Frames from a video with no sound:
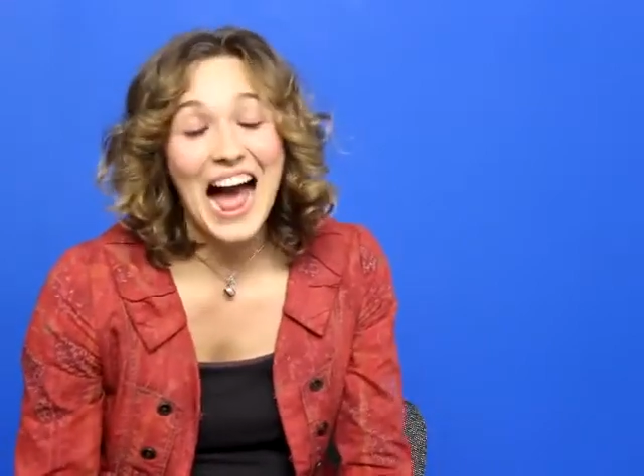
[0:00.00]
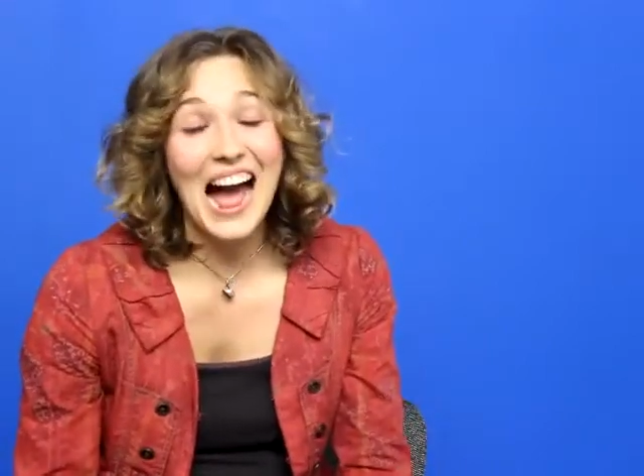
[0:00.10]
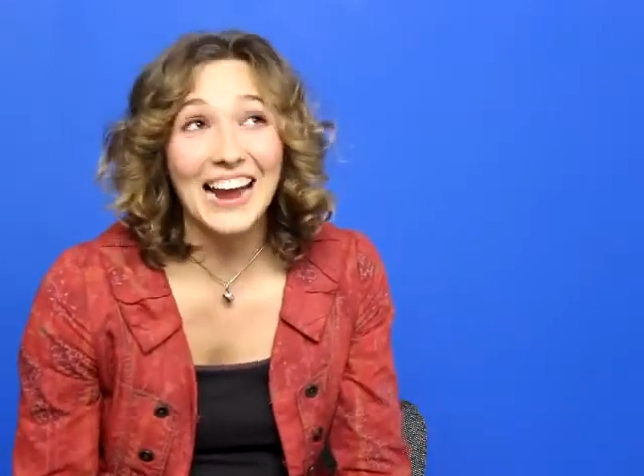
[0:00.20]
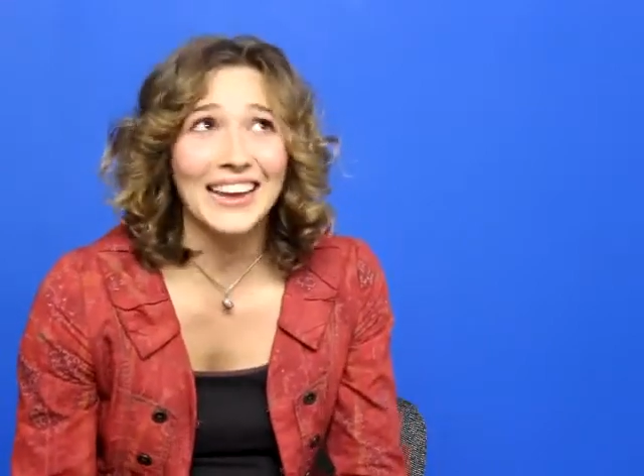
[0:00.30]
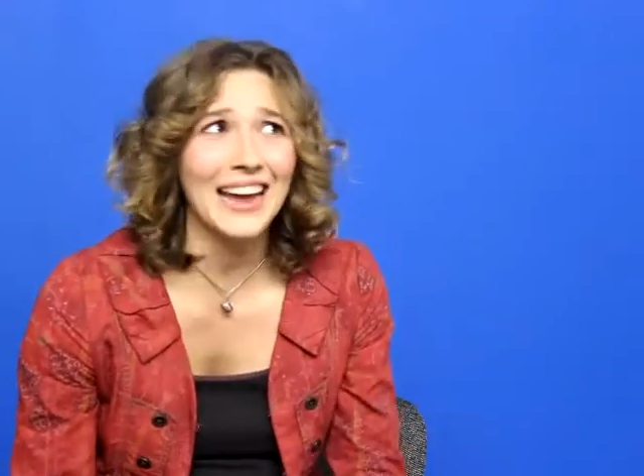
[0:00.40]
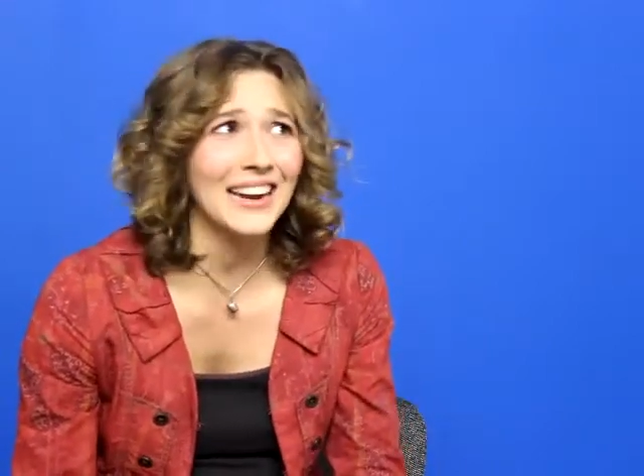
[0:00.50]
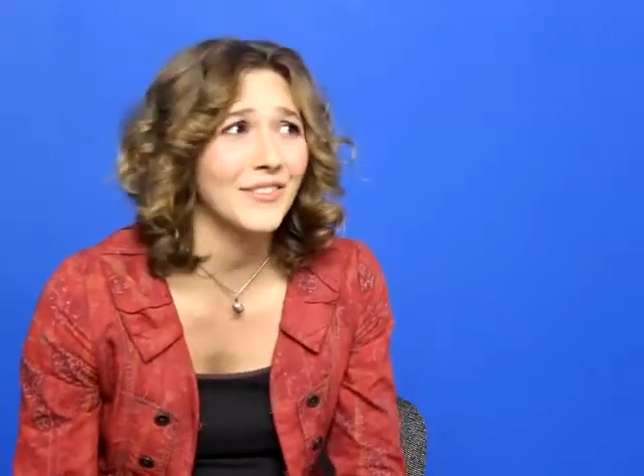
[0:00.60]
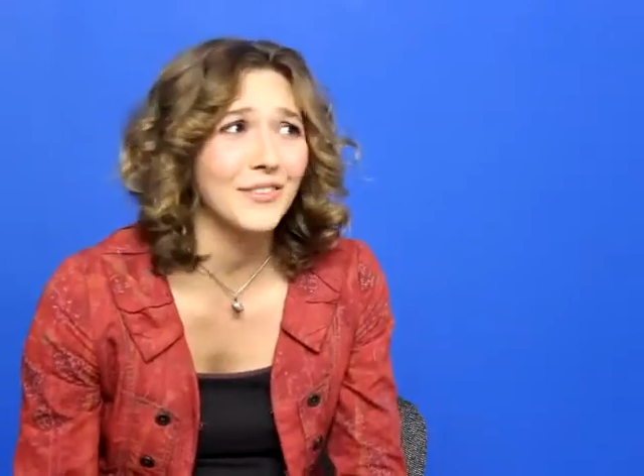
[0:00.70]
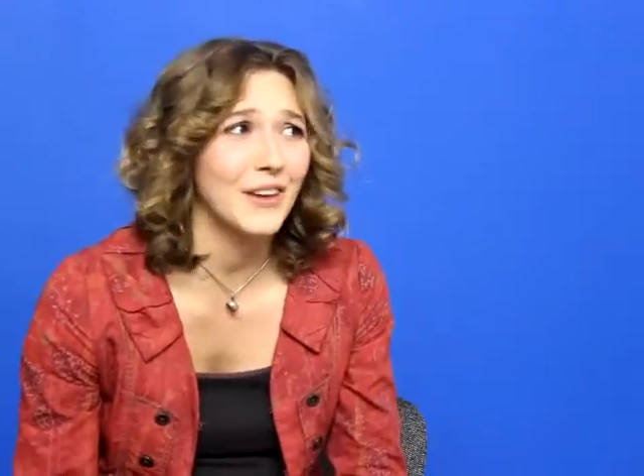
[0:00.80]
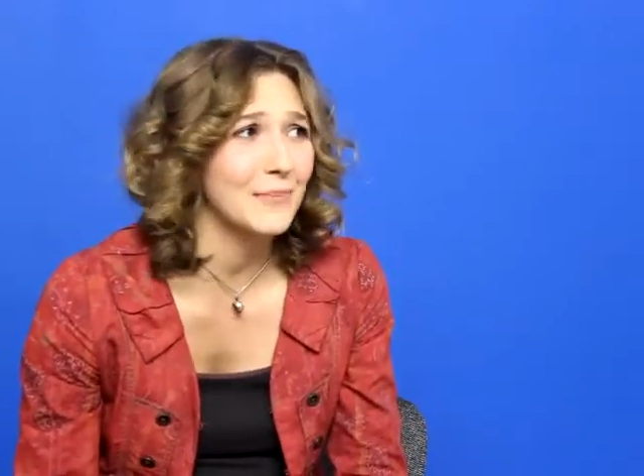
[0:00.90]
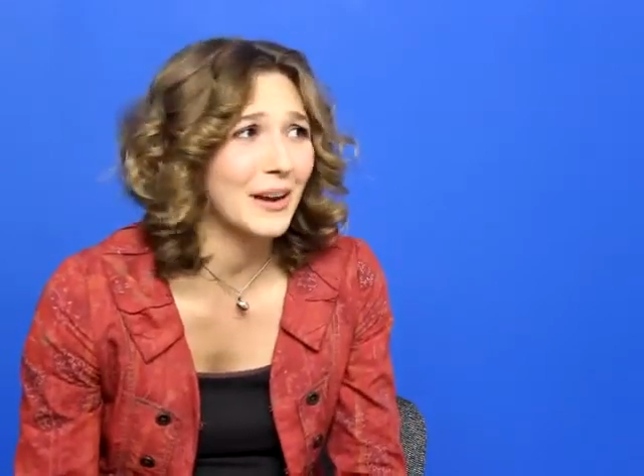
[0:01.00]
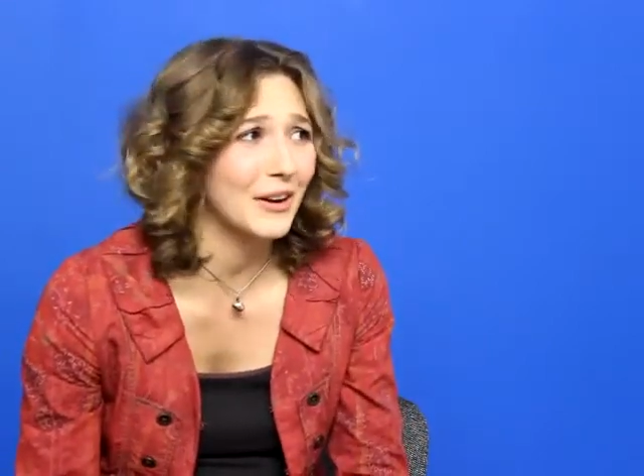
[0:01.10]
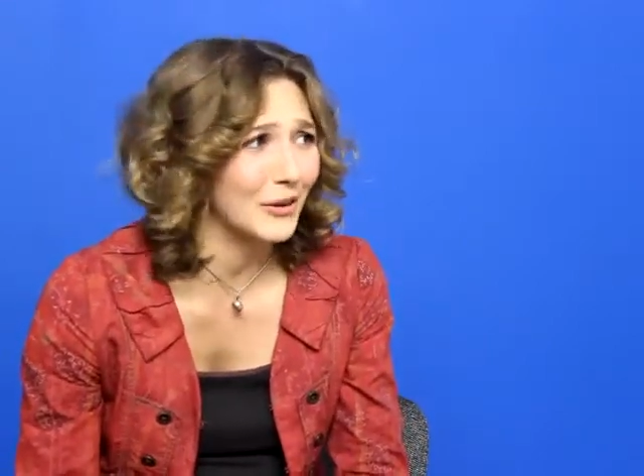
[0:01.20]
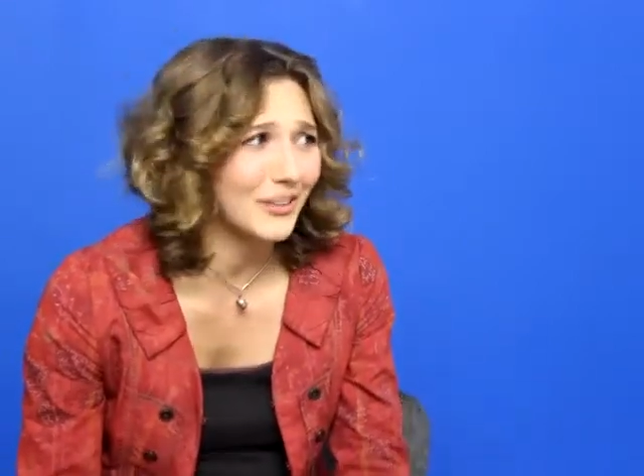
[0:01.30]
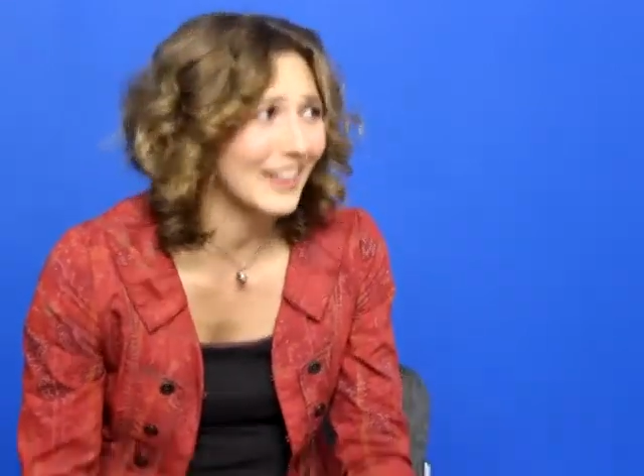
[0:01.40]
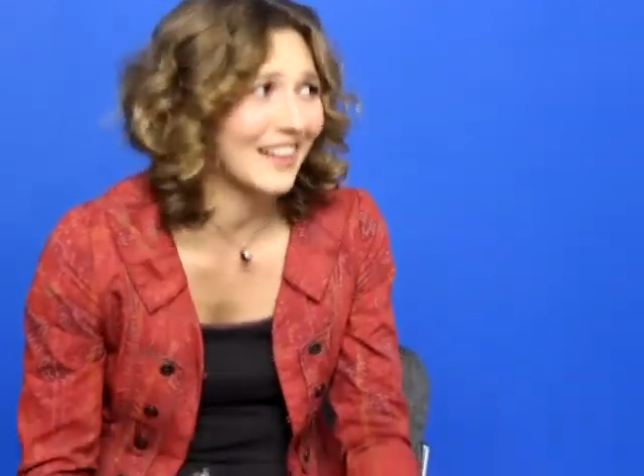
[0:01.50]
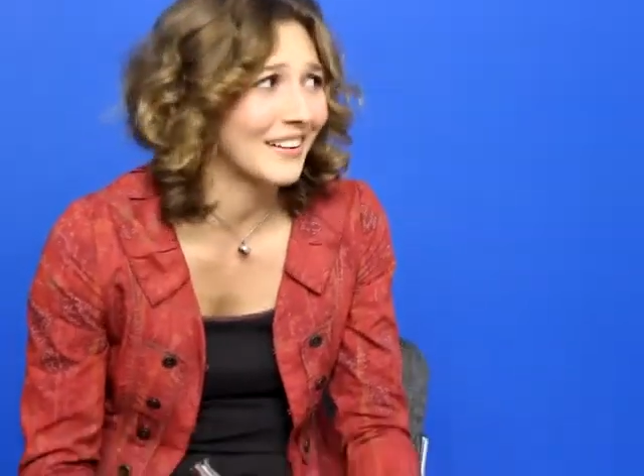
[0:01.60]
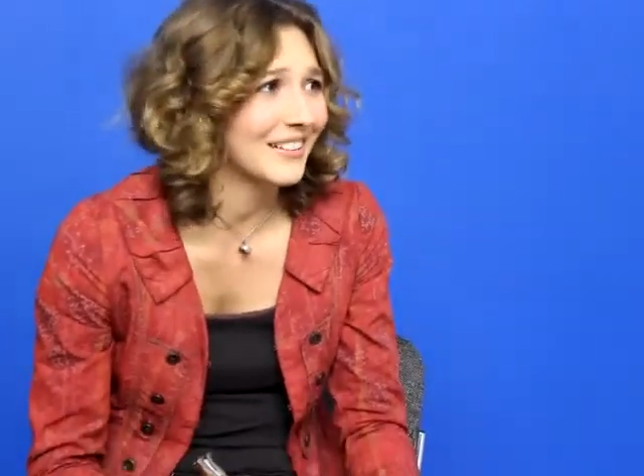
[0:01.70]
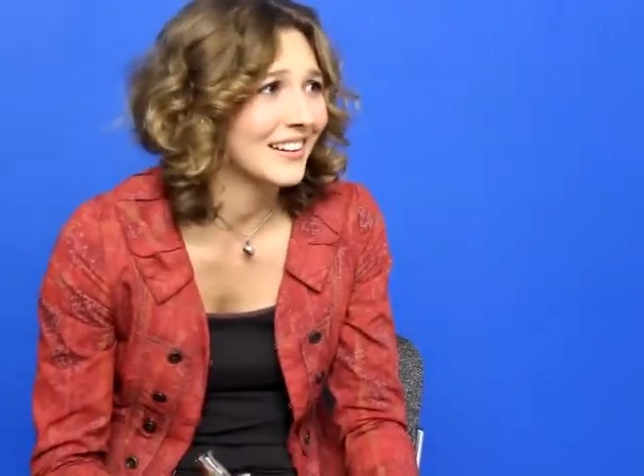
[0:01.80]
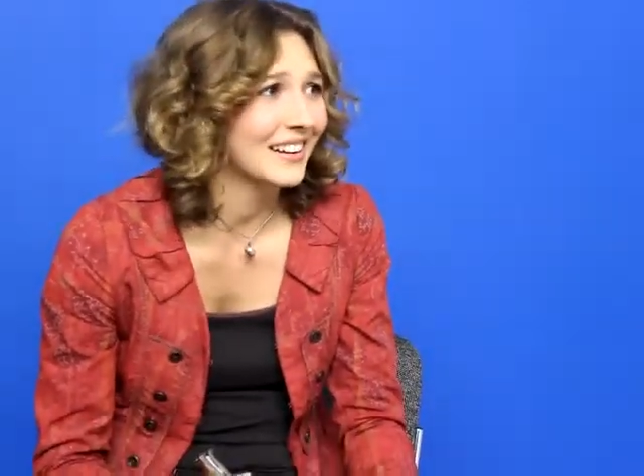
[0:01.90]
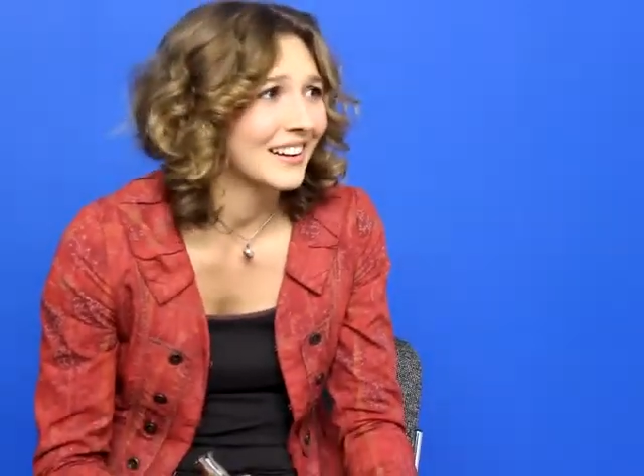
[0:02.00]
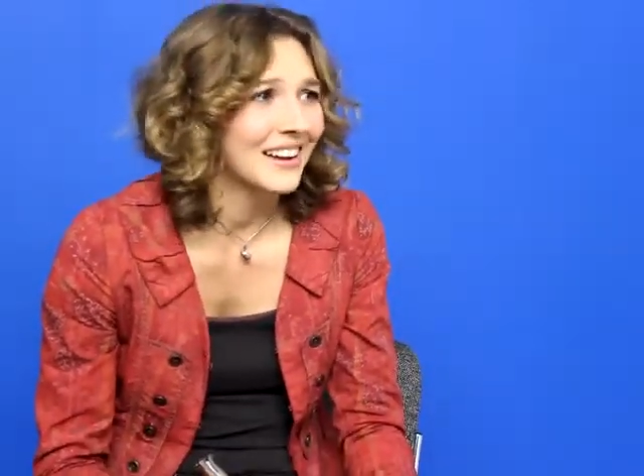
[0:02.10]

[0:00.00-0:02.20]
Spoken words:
I can't even find my curling iron.